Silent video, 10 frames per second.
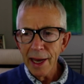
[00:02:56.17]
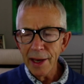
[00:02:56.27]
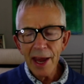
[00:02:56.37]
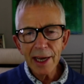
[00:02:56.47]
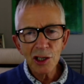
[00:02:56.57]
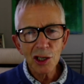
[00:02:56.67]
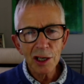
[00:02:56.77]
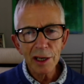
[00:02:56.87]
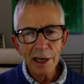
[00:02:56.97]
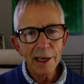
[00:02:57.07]

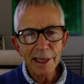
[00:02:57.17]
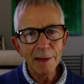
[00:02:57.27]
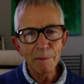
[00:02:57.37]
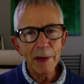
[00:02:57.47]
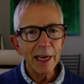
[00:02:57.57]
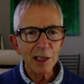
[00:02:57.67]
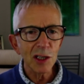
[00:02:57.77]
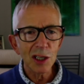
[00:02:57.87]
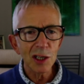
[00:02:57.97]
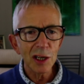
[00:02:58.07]
Nature didn't mean
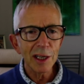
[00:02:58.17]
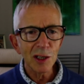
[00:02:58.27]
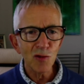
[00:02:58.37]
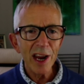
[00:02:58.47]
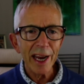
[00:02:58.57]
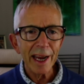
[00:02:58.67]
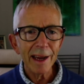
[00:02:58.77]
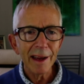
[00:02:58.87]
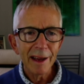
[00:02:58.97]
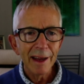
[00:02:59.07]
us to
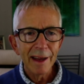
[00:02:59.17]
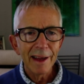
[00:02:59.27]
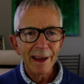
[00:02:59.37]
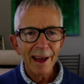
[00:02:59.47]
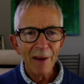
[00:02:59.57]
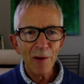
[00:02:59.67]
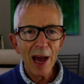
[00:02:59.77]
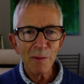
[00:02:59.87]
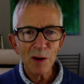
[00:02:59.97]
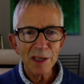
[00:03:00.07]
drink
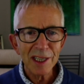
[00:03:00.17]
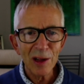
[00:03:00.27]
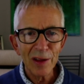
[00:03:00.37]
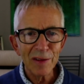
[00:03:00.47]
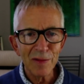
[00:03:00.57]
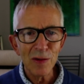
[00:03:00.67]
fibrous solid